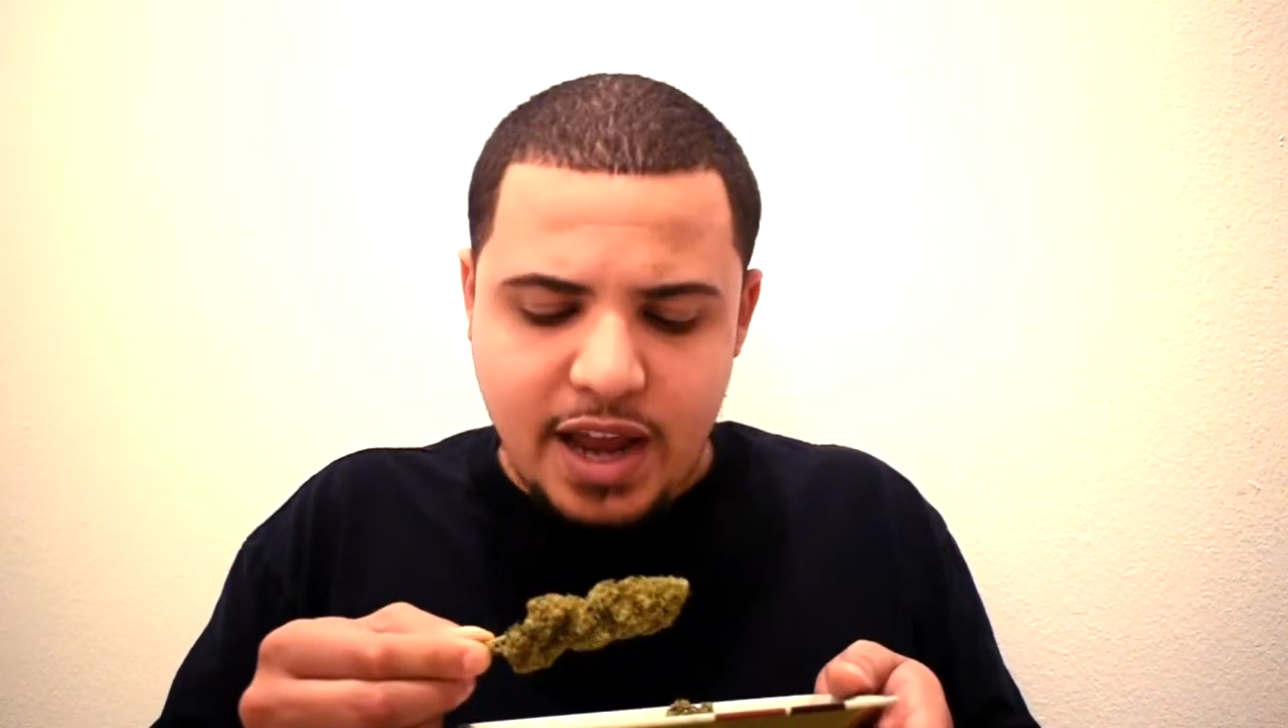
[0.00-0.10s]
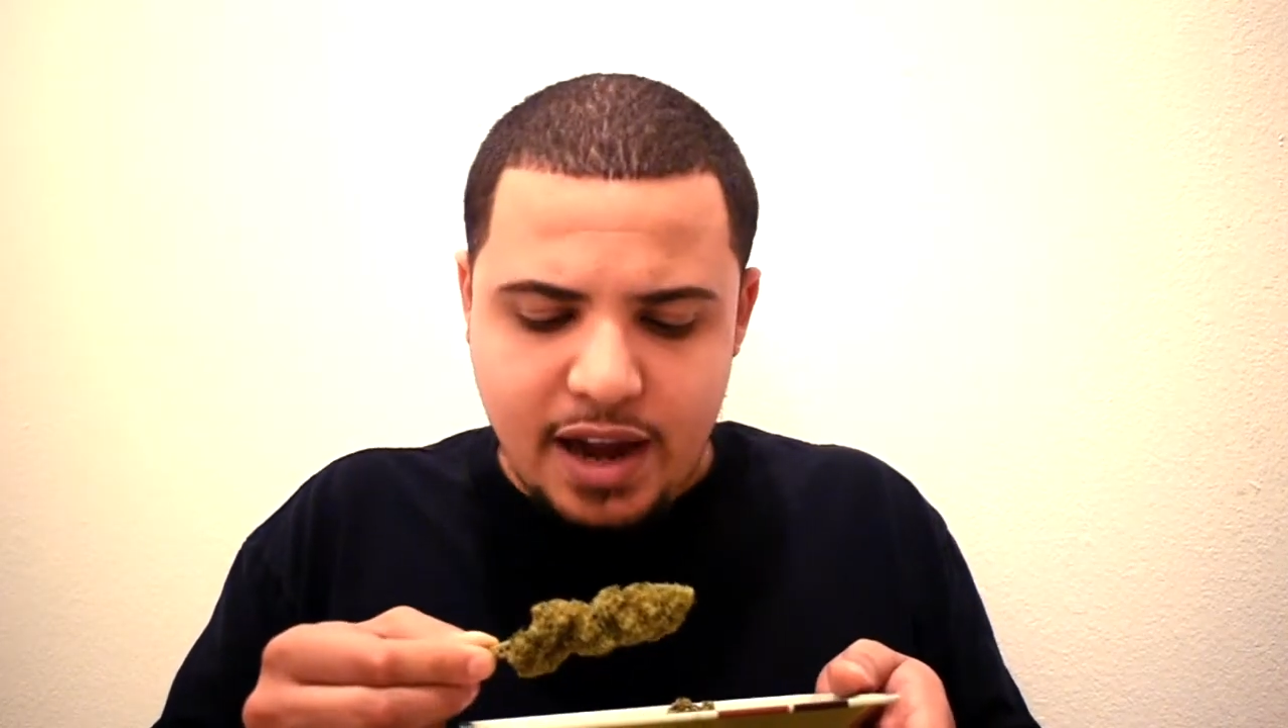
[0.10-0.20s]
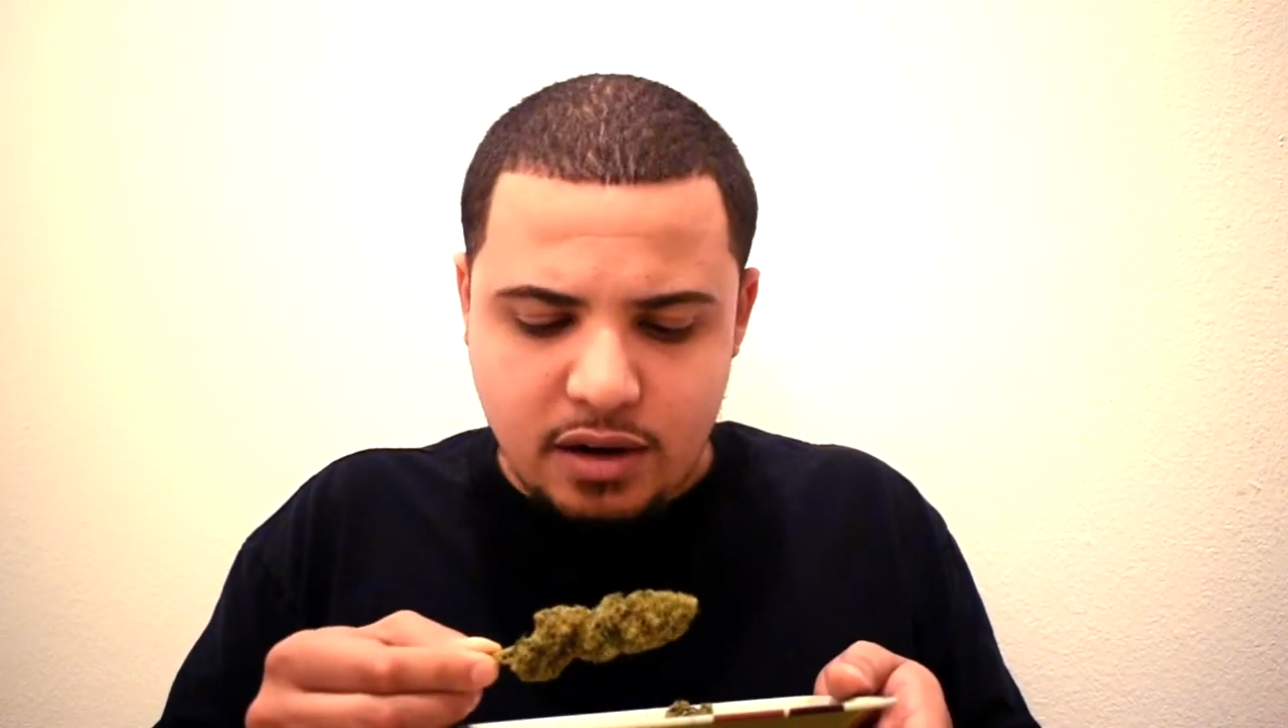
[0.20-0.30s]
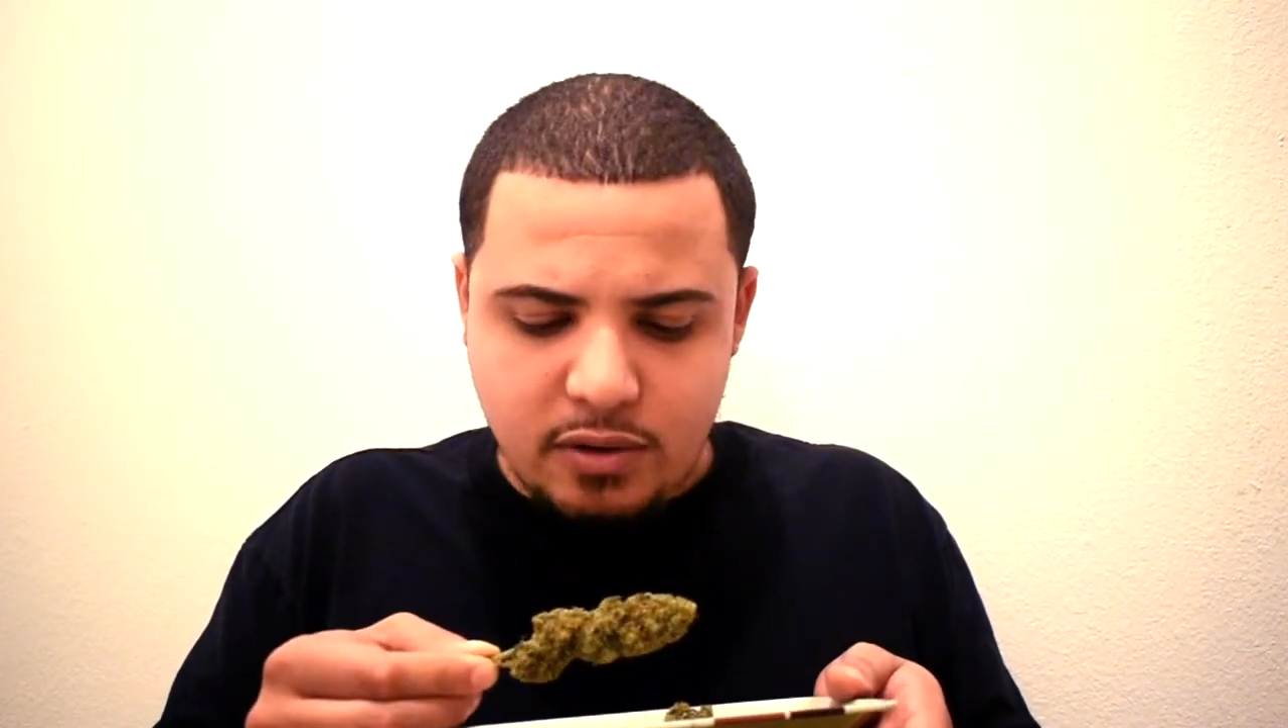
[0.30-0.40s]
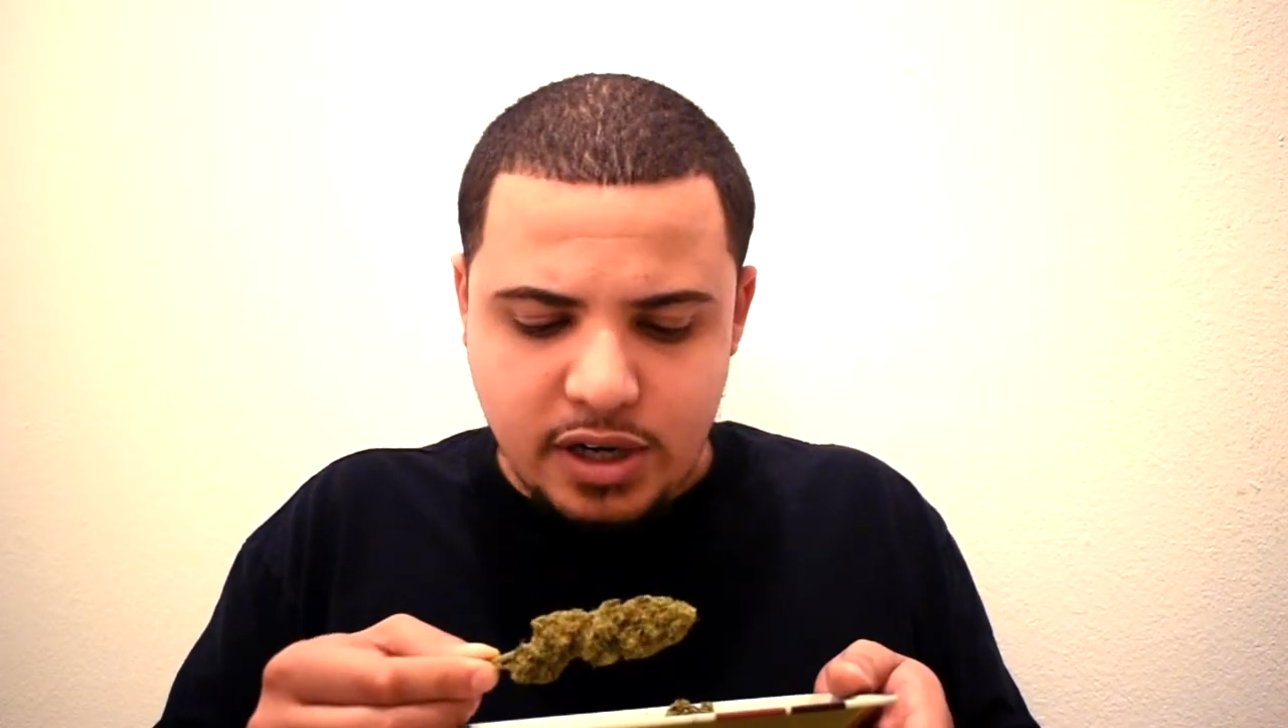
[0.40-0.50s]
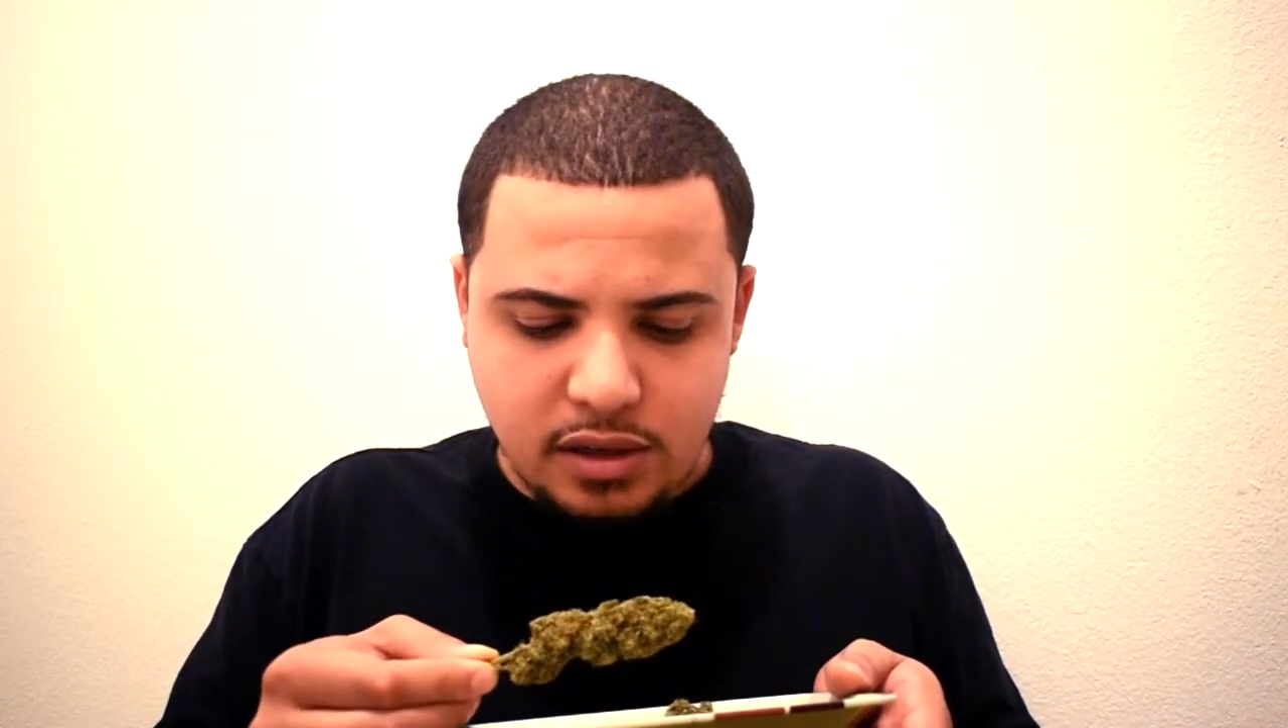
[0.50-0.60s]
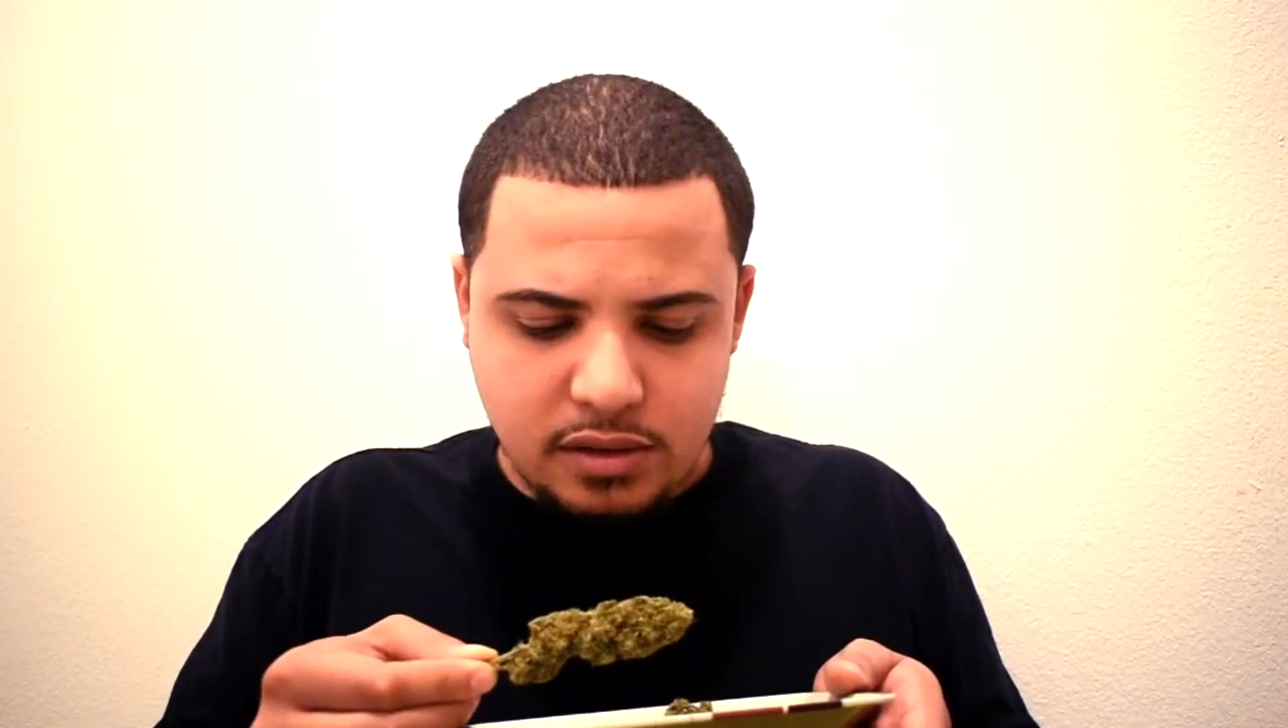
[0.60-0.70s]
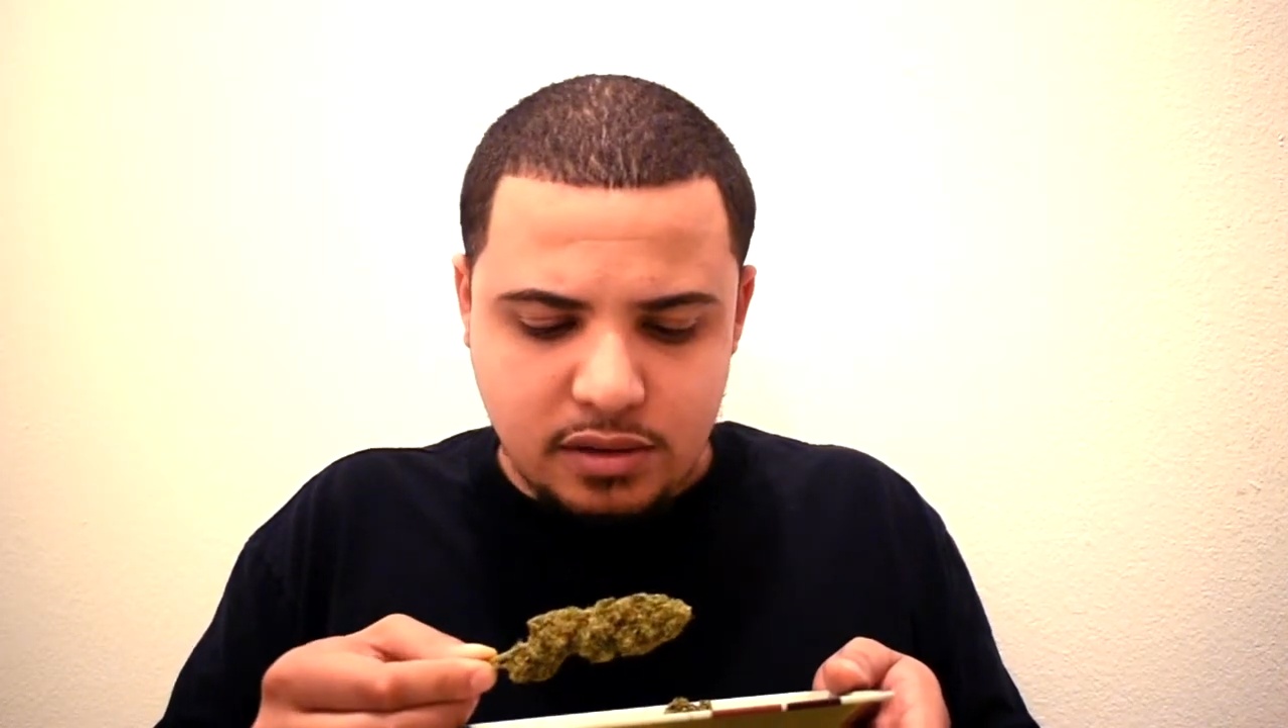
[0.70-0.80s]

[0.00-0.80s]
adequate.